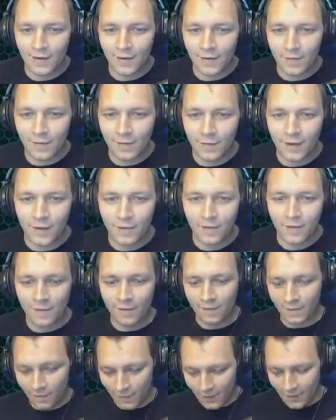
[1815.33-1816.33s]

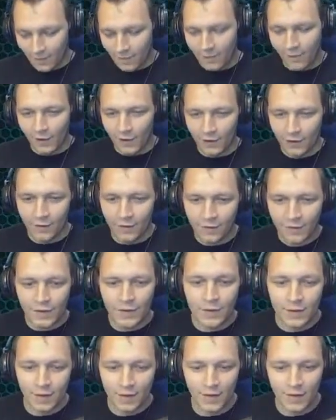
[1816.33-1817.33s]
If they follow the
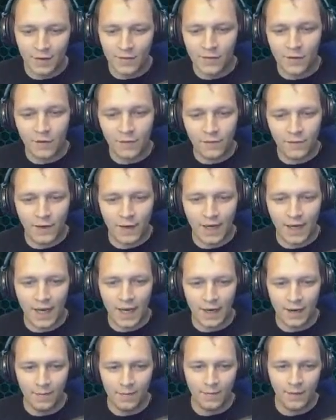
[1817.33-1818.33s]
vision that they've got for the
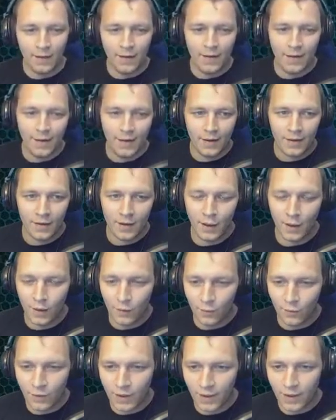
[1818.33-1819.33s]
game,
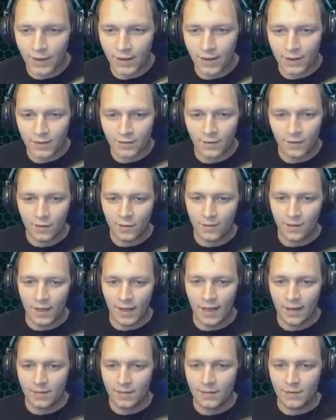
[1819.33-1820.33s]
it really is going to be
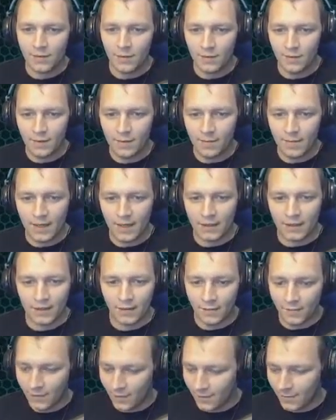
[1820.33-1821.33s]
absolutely
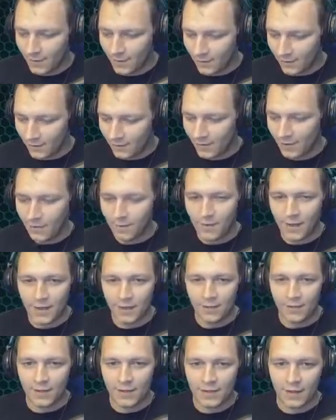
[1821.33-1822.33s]
massive. I mean, it
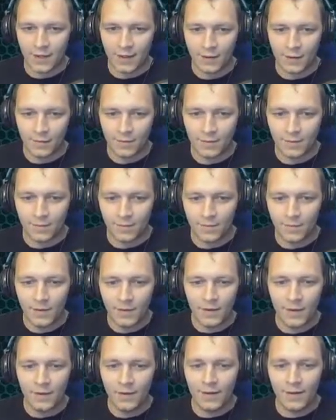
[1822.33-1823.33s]
might even take up
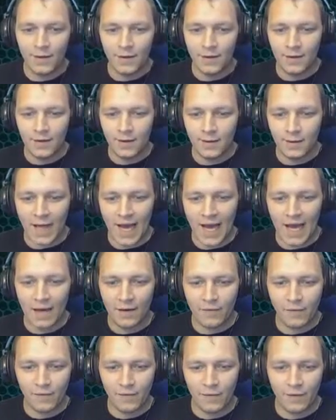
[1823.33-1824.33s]

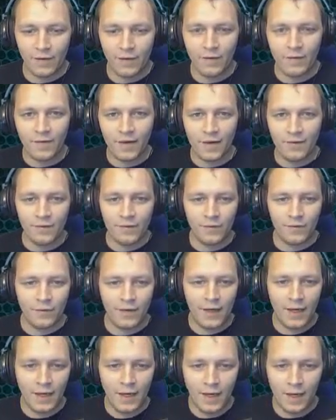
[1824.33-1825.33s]
half of a
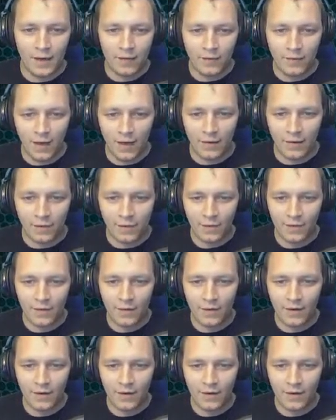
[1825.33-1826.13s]
500 gig hard drive.